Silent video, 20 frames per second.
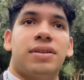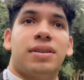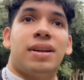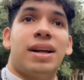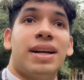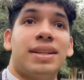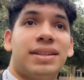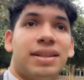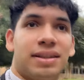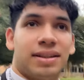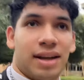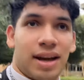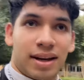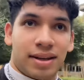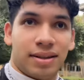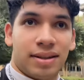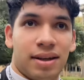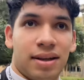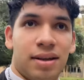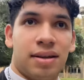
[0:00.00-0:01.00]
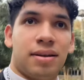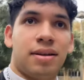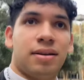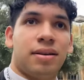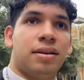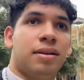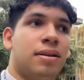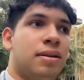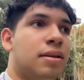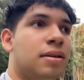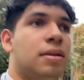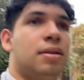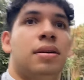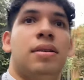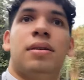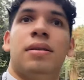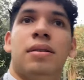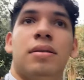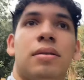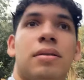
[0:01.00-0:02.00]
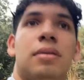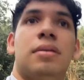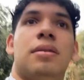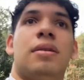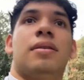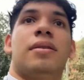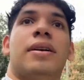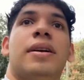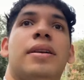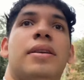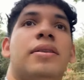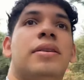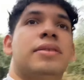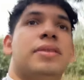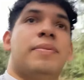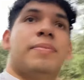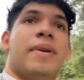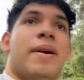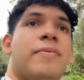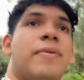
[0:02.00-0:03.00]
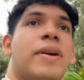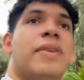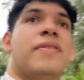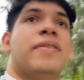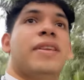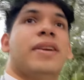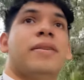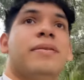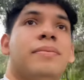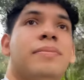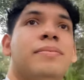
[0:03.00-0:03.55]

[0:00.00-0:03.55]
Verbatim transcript: class is at. Alright, there's a map right over there.